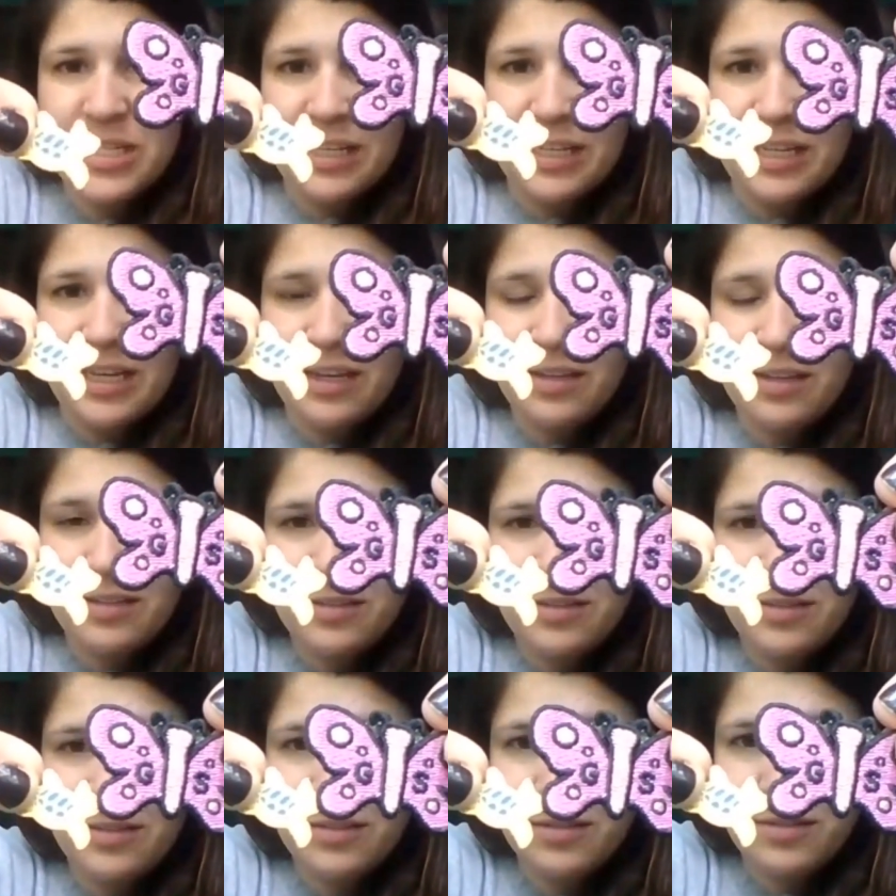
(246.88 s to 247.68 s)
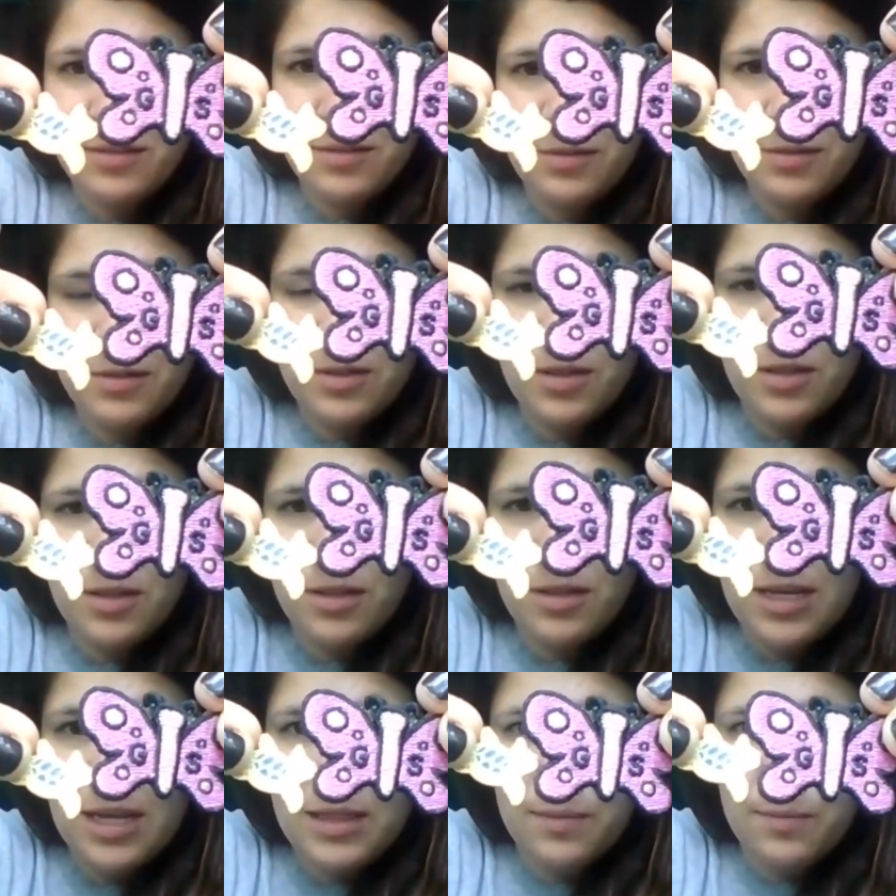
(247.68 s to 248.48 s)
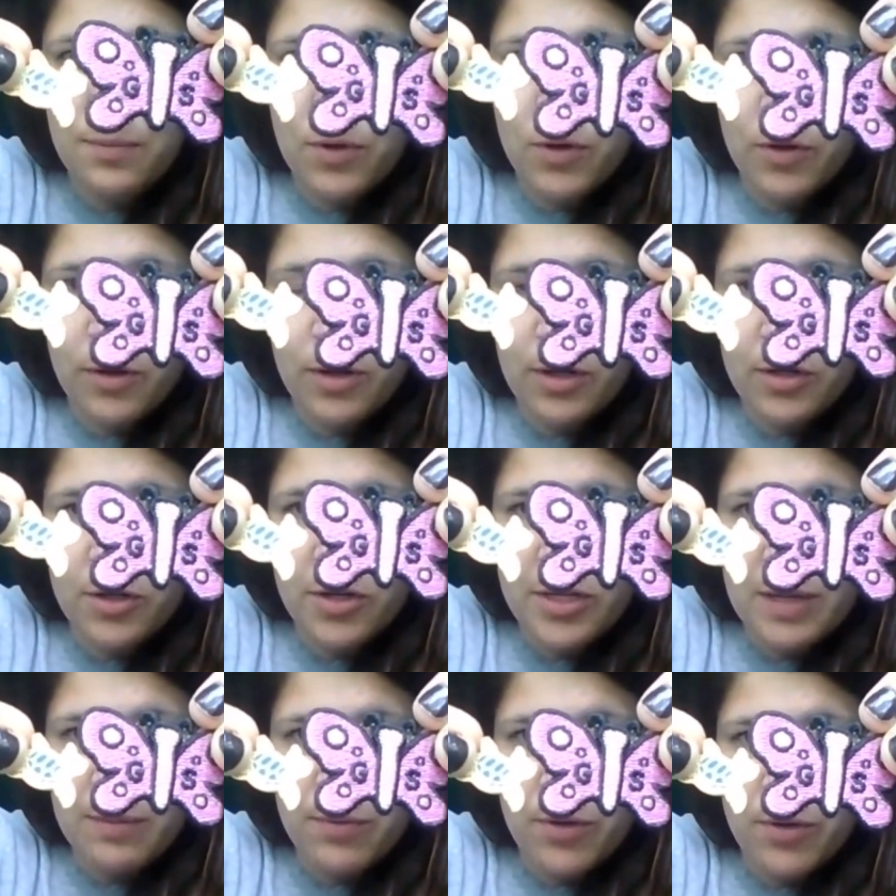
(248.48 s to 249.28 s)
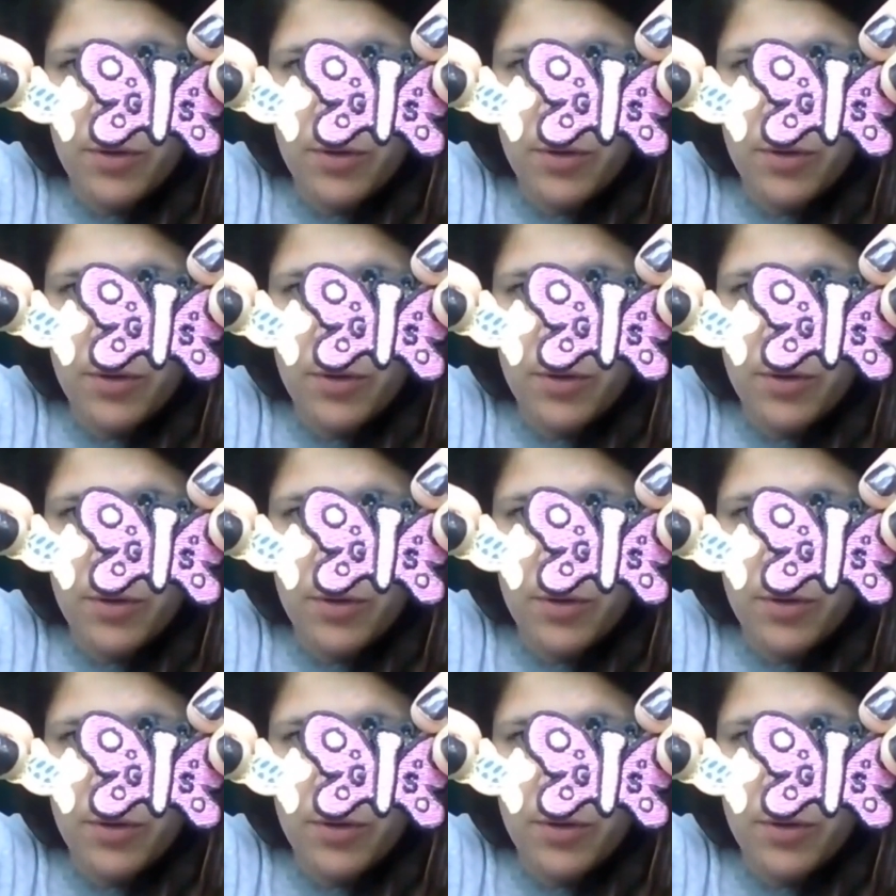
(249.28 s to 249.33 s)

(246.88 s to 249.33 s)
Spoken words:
selling in the cookie